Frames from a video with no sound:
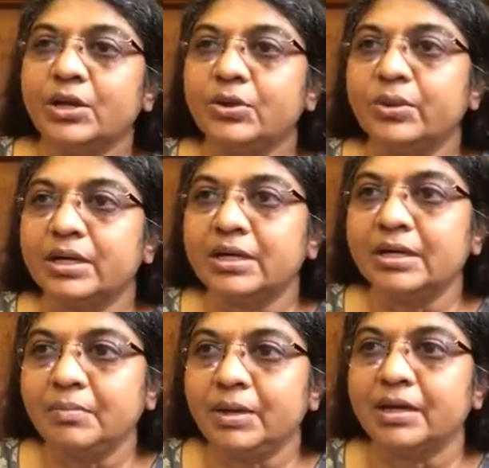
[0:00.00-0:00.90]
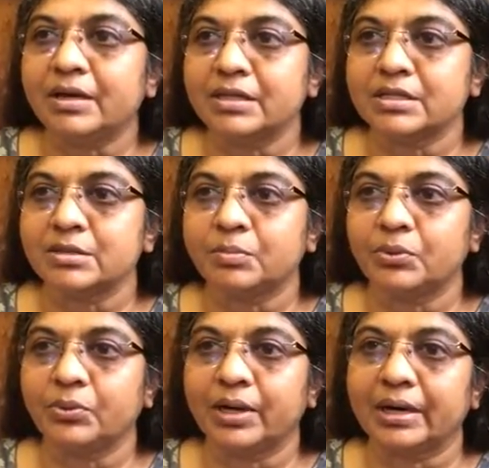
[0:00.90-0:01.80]
UNDP runs a
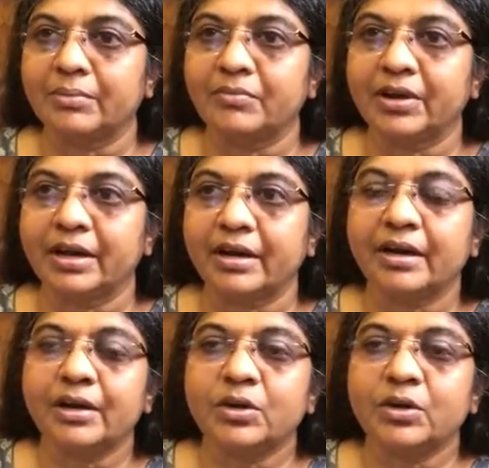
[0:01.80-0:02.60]
program where